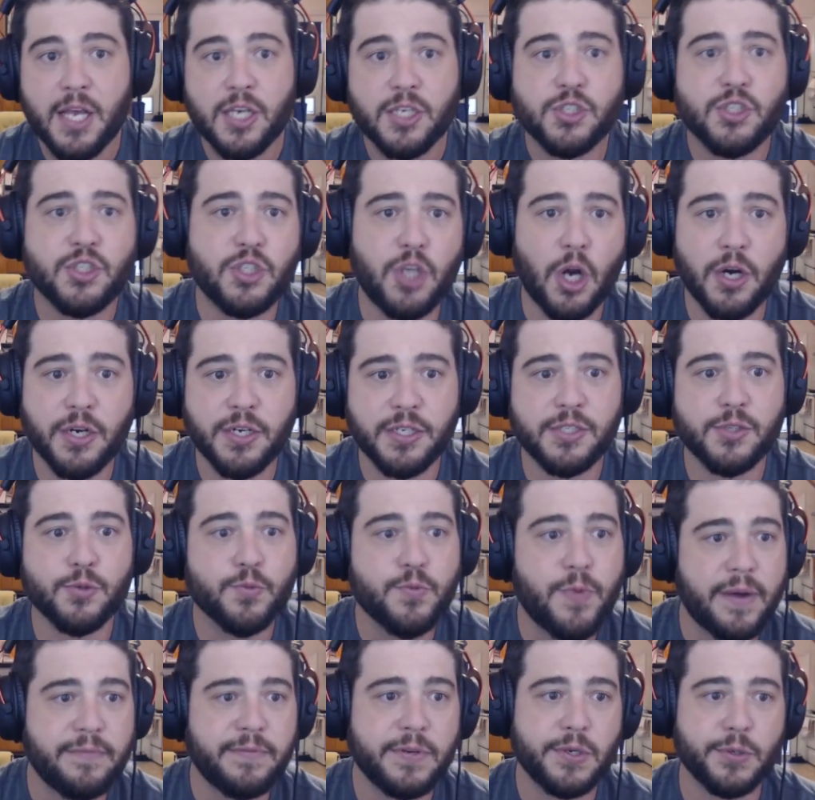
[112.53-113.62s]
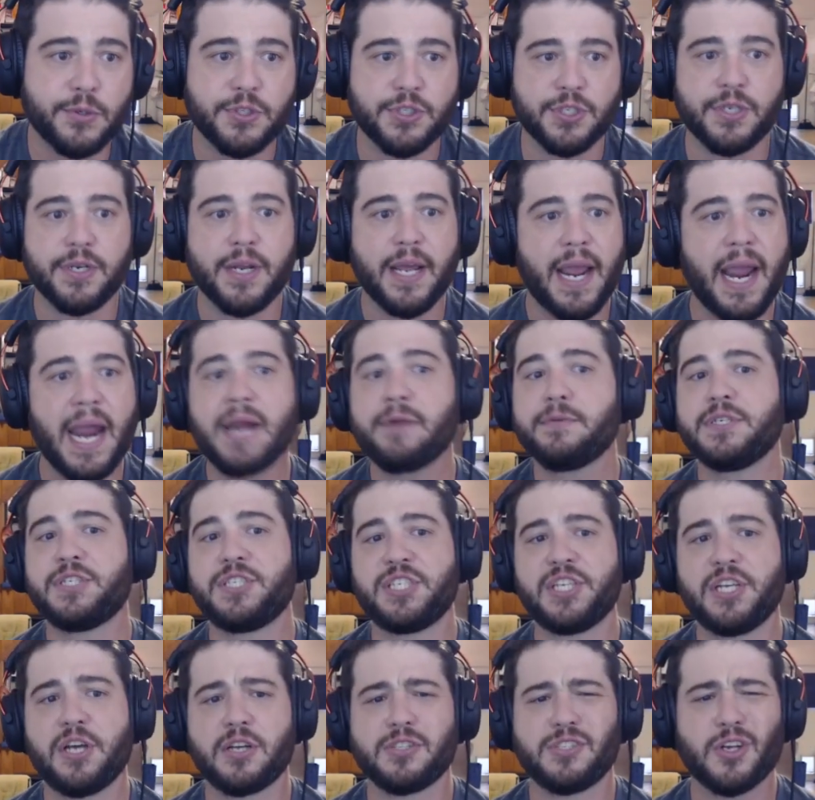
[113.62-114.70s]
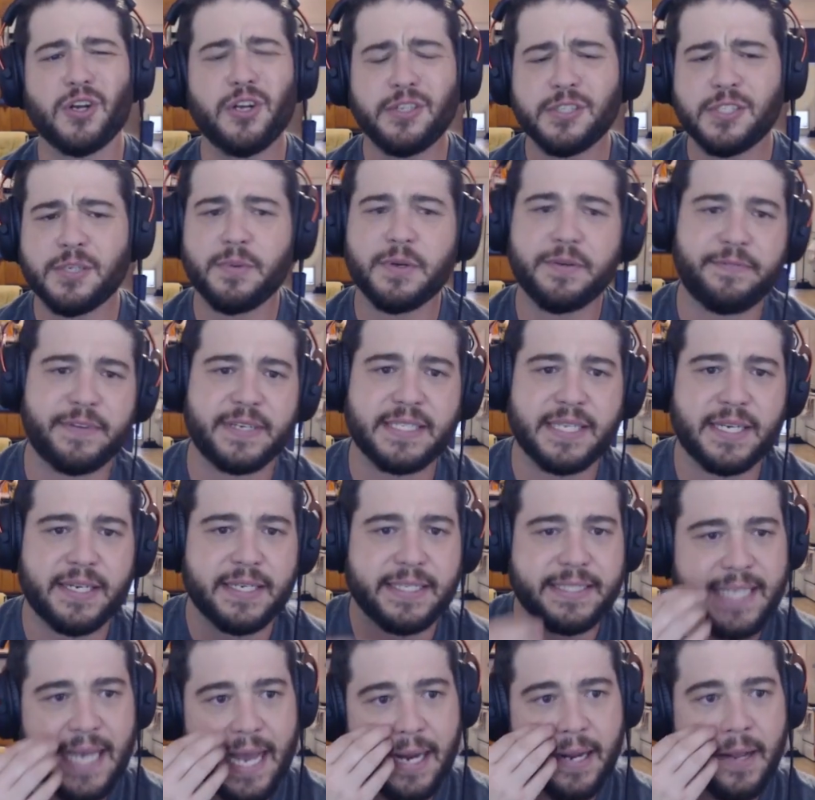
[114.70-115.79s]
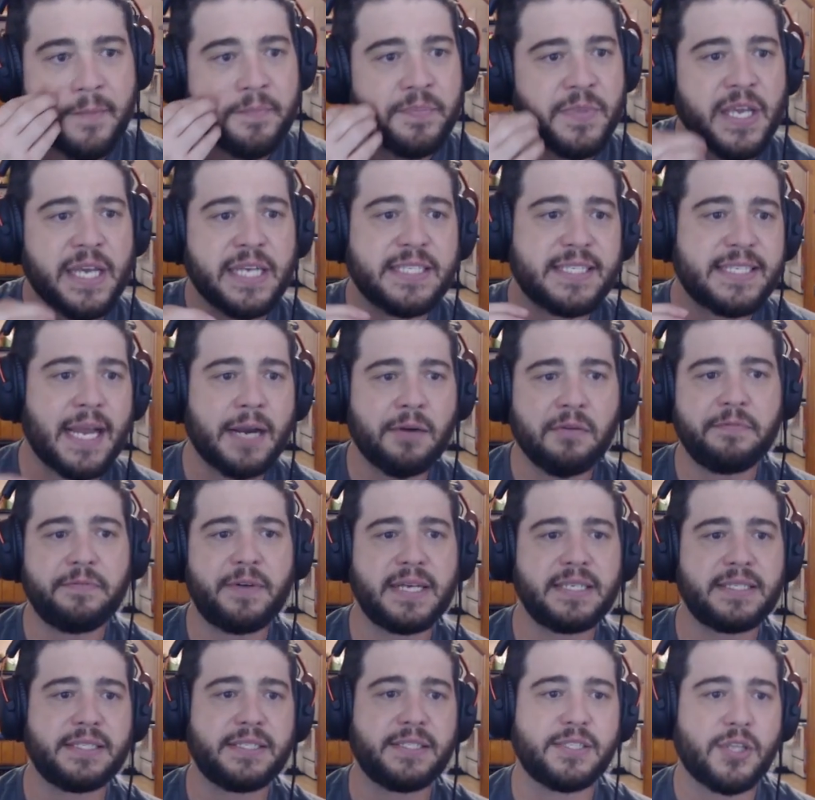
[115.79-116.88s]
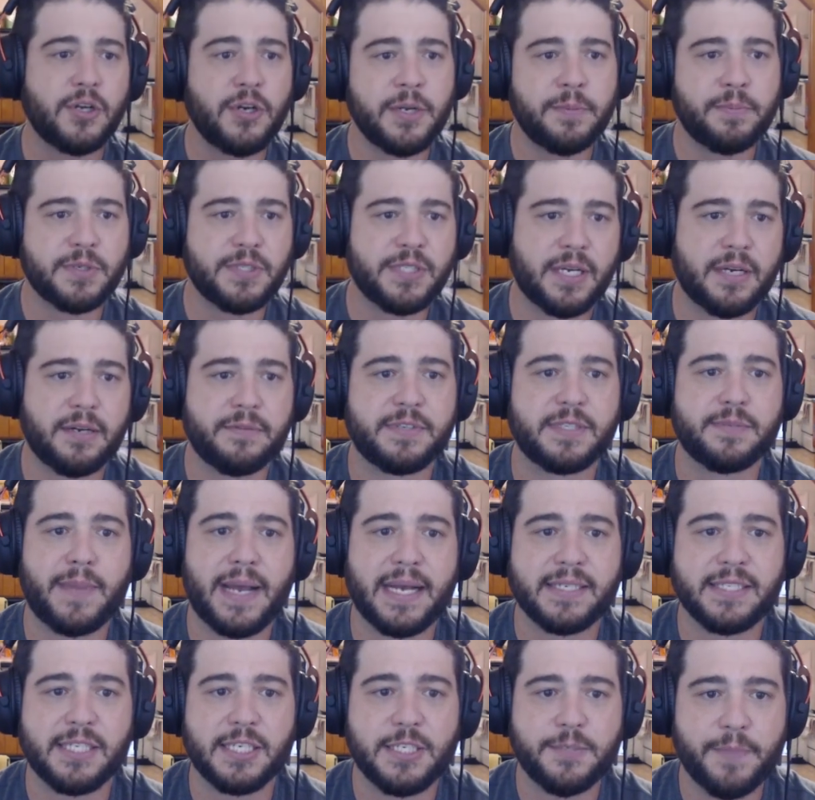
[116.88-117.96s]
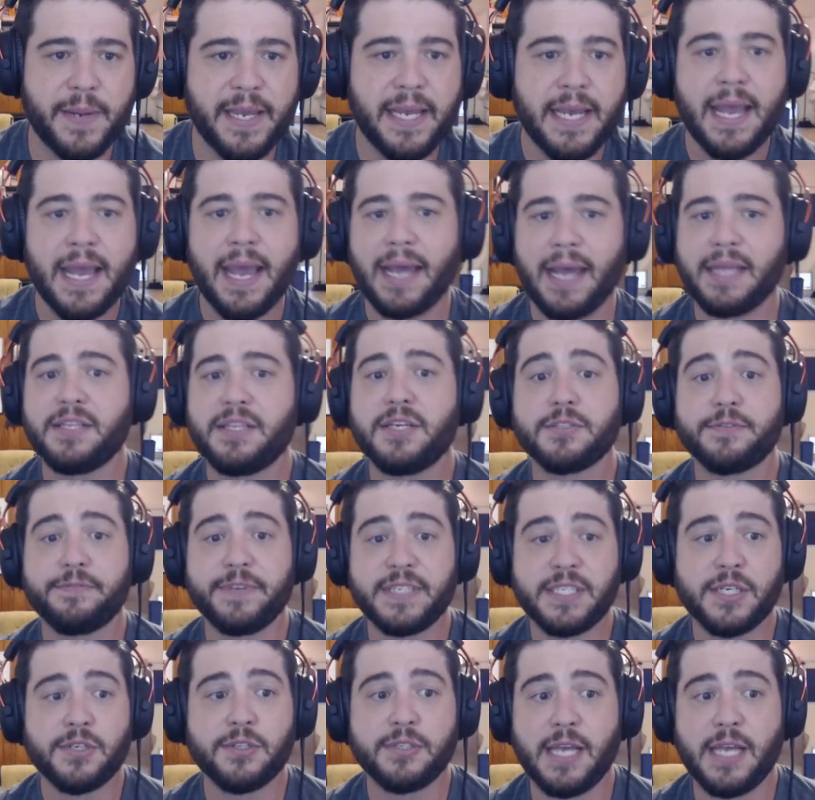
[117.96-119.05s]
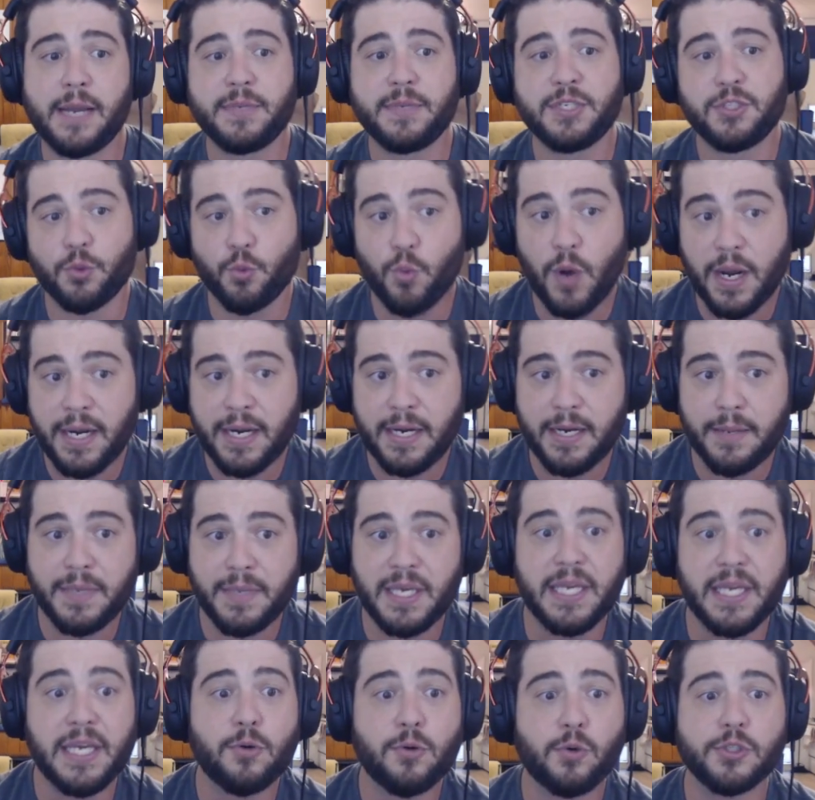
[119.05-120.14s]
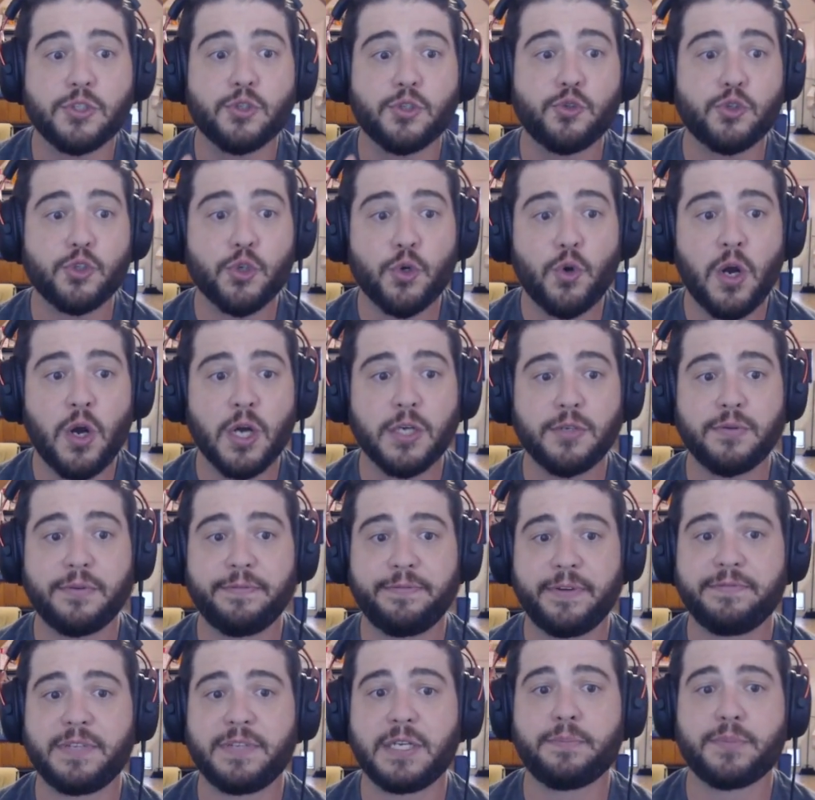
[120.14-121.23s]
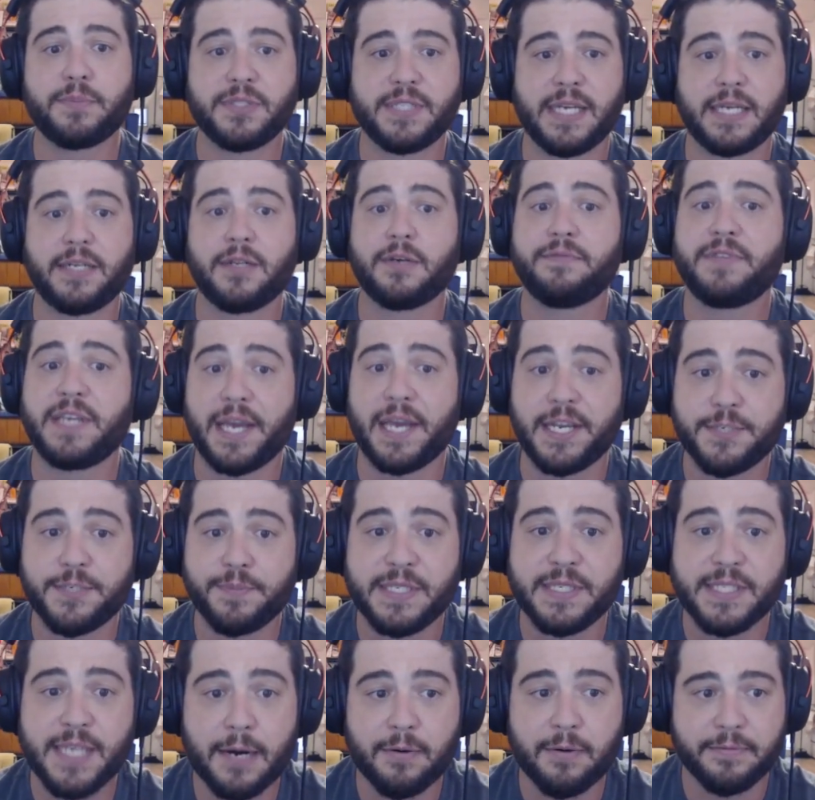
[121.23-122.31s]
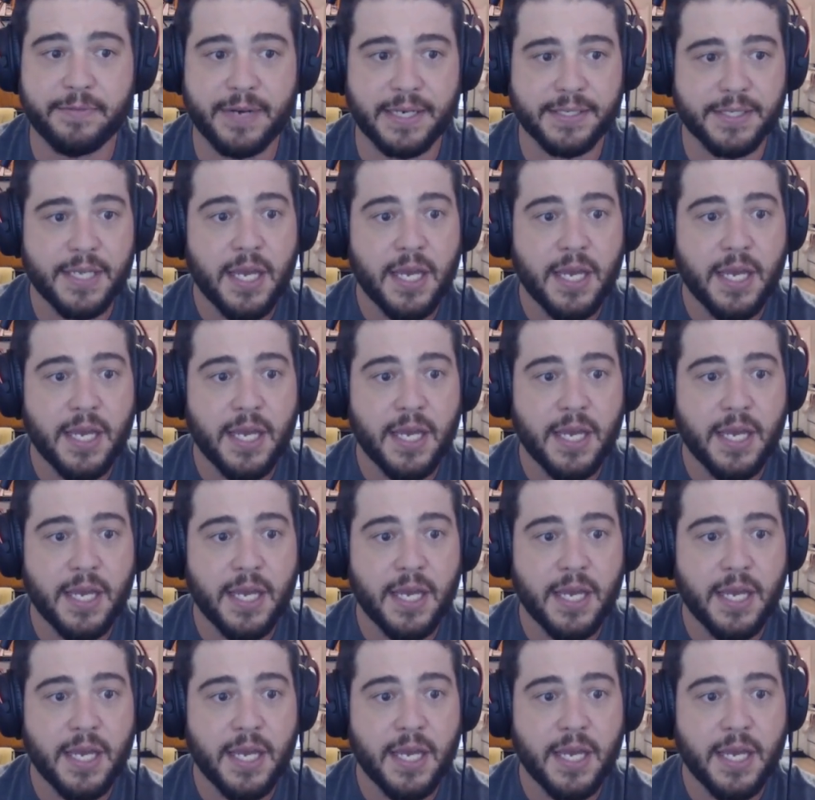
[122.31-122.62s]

Stardust Revolution. Aries Shion's ultimate physical attack, he sacrifices 30% of his max HP and deals physical damage to one enemy equal to 215% of the HP sacrifice.